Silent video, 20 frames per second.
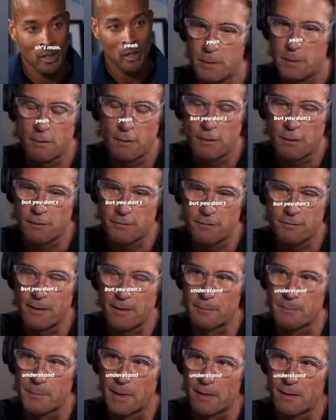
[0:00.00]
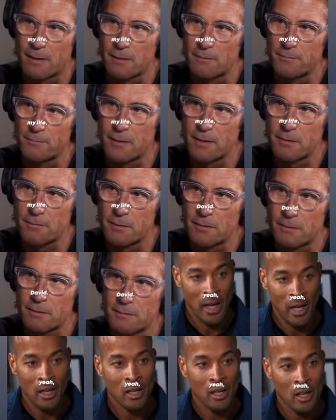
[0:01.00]
Yeah, but you don't understand my life, David.
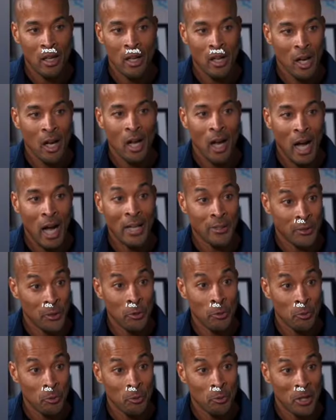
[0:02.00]
Yeah, I do.